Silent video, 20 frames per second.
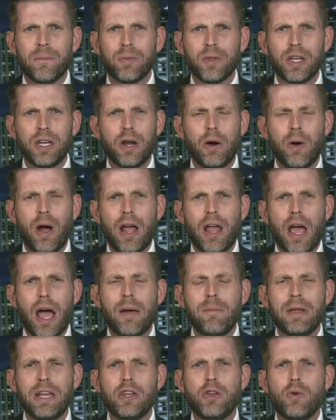You know,
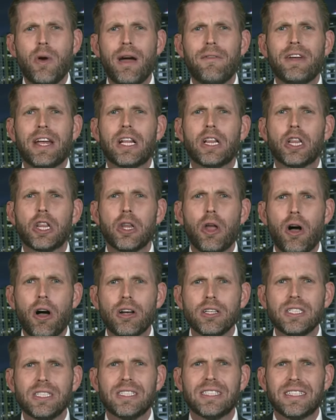I mean, you have a
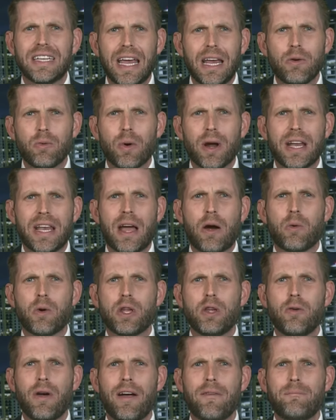lost state right now where
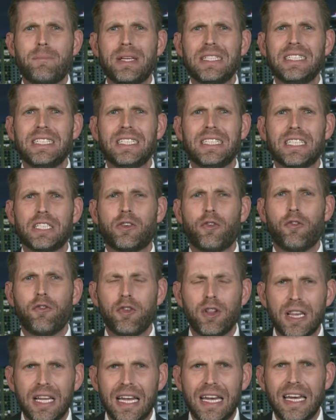you have businesses
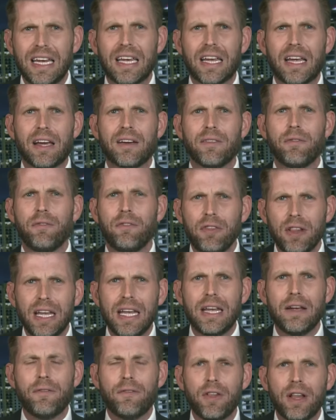fleeing,
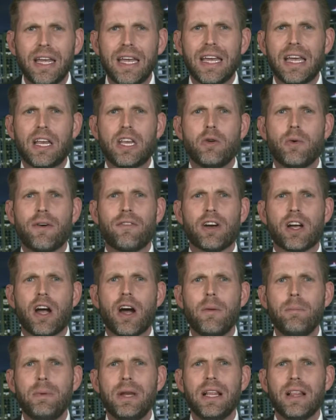and you have a
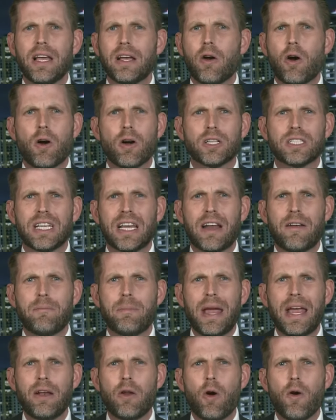company like ours that had
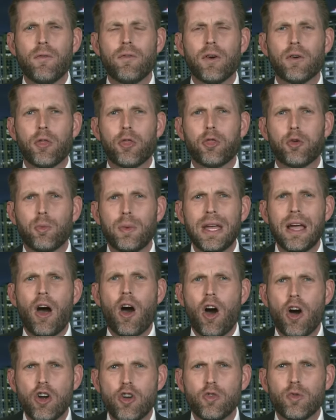paid over
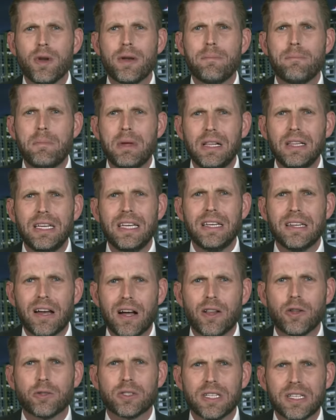$300 million
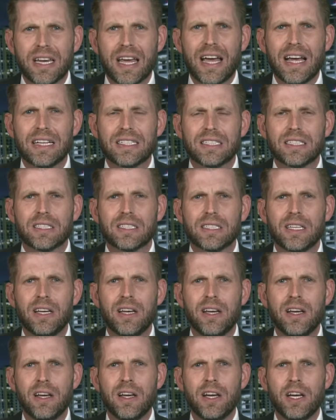in taxes
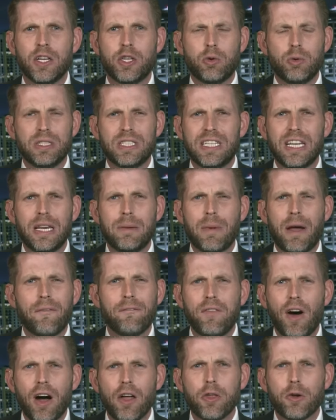to a city. My
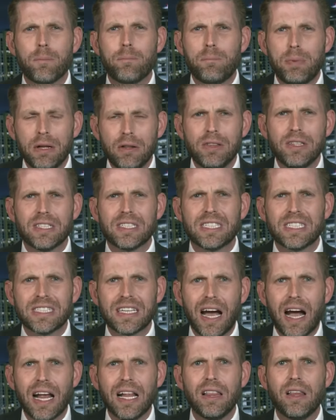father built the
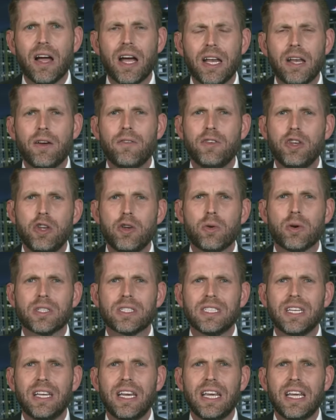skyline of New York
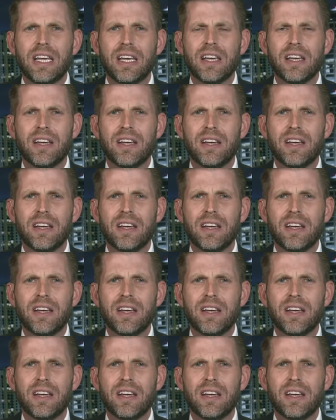City,